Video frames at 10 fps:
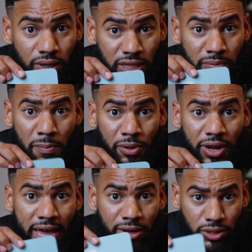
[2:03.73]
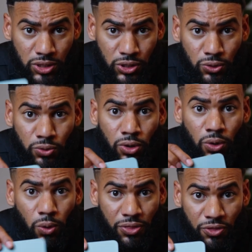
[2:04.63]
They might be able to handle 2
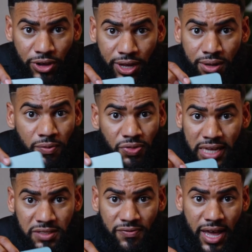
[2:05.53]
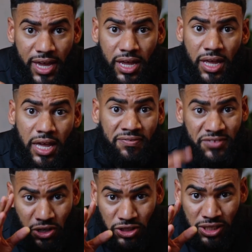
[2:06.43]
or 3. That's fine. If
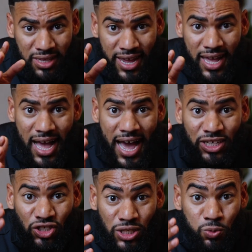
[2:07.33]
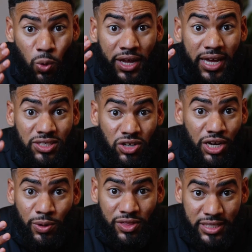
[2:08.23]
you're just I just want to get started
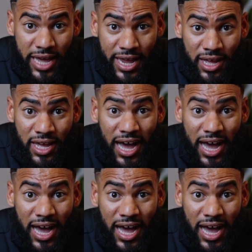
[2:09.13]
with the day.